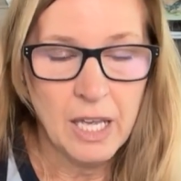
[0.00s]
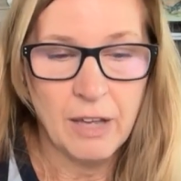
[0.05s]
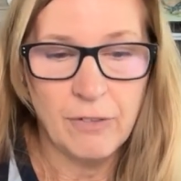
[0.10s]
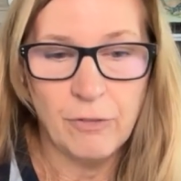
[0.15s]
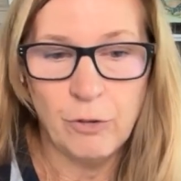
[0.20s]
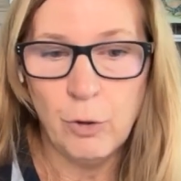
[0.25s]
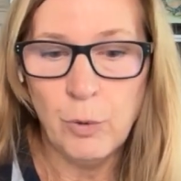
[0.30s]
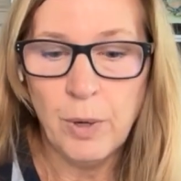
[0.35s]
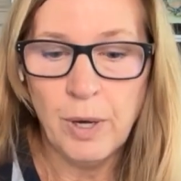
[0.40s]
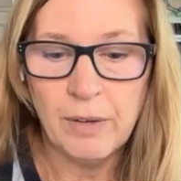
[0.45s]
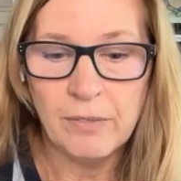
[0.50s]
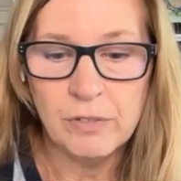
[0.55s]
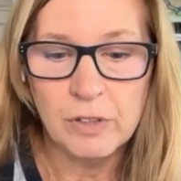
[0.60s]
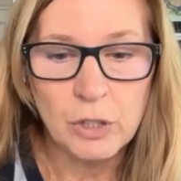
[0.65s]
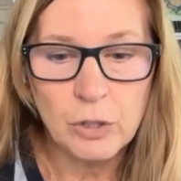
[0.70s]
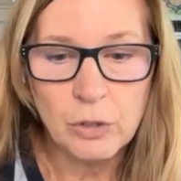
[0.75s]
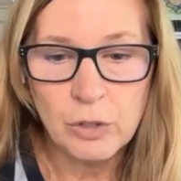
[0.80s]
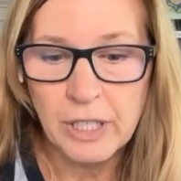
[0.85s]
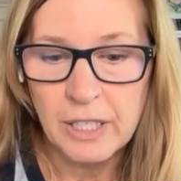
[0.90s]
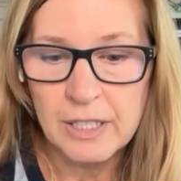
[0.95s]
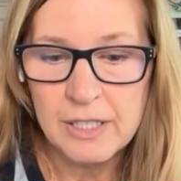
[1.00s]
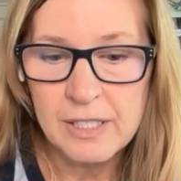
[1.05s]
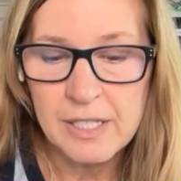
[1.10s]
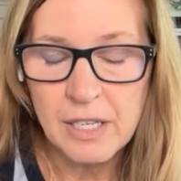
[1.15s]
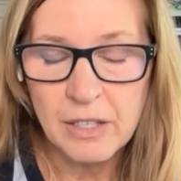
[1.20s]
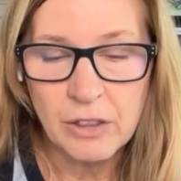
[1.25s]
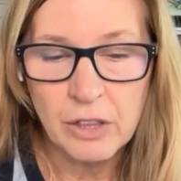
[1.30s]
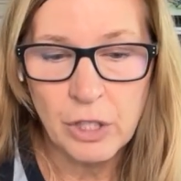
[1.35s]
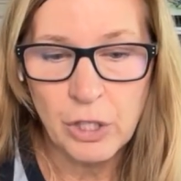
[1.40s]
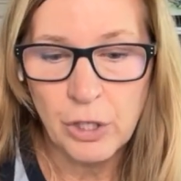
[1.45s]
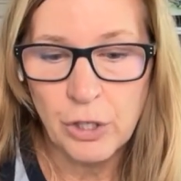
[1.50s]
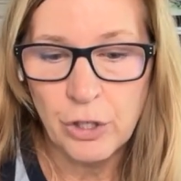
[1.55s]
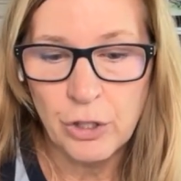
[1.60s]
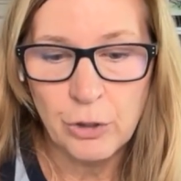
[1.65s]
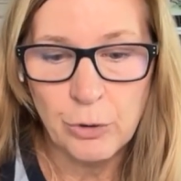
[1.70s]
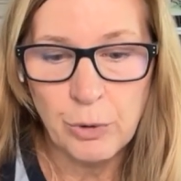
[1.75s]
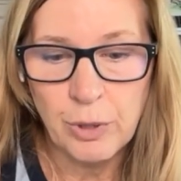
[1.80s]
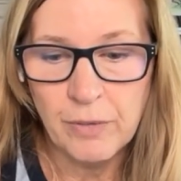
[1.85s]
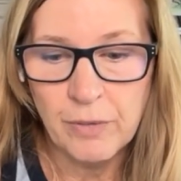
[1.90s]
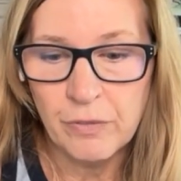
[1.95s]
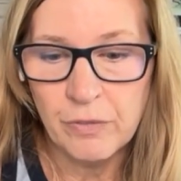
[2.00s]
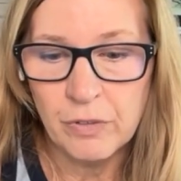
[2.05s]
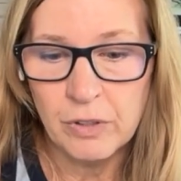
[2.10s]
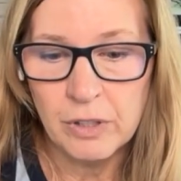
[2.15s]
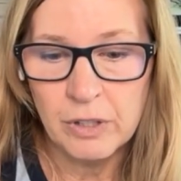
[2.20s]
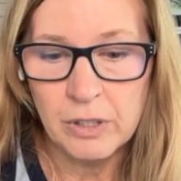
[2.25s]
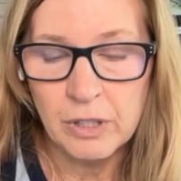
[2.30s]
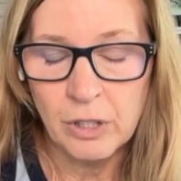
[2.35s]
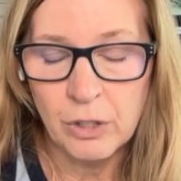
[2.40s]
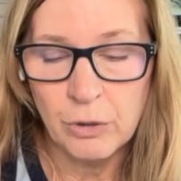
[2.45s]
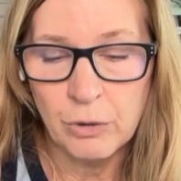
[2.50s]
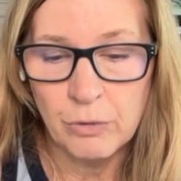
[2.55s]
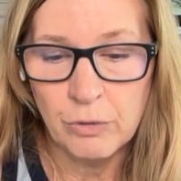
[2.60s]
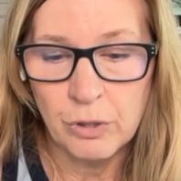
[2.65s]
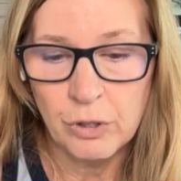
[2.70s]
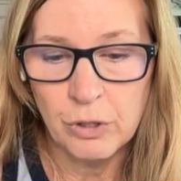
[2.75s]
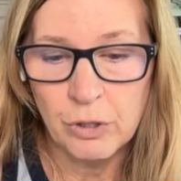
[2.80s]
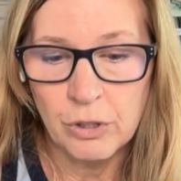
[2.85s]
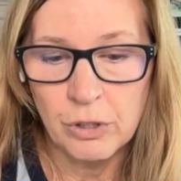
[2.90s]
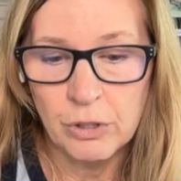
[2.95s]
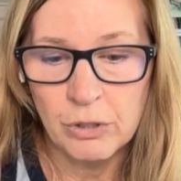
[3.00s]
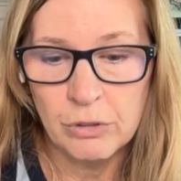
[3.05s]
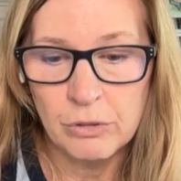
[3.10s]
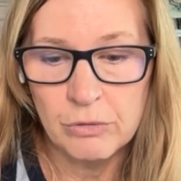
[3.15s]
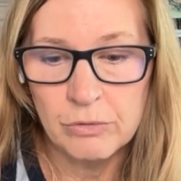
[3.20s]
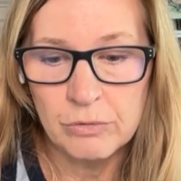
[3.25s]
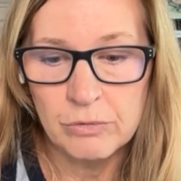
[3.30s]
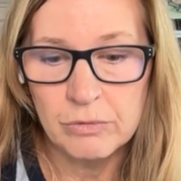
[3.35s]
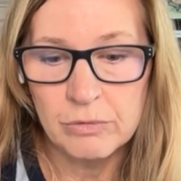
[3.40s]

If you have little kids out there and you have, you're